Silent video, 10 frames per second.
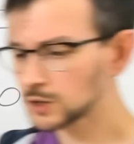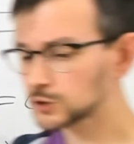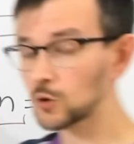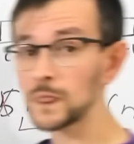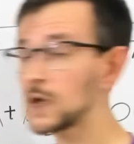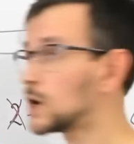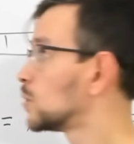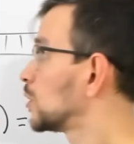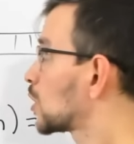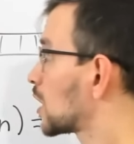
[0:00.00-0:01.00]
So
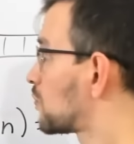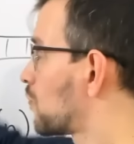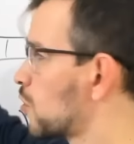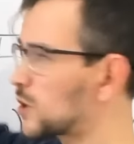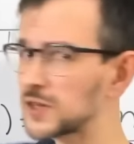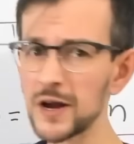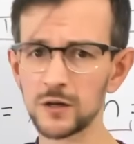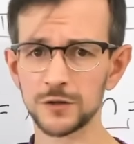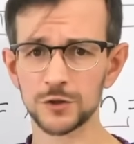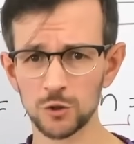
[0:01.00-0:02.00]
when you have 4
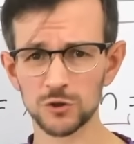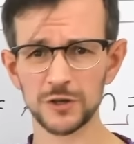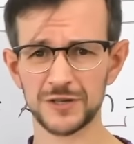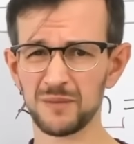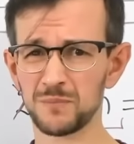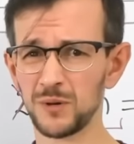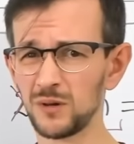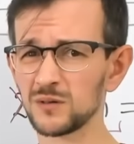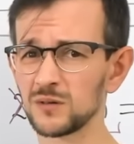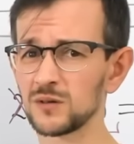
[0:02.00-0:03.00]
cycles, it's usually simple.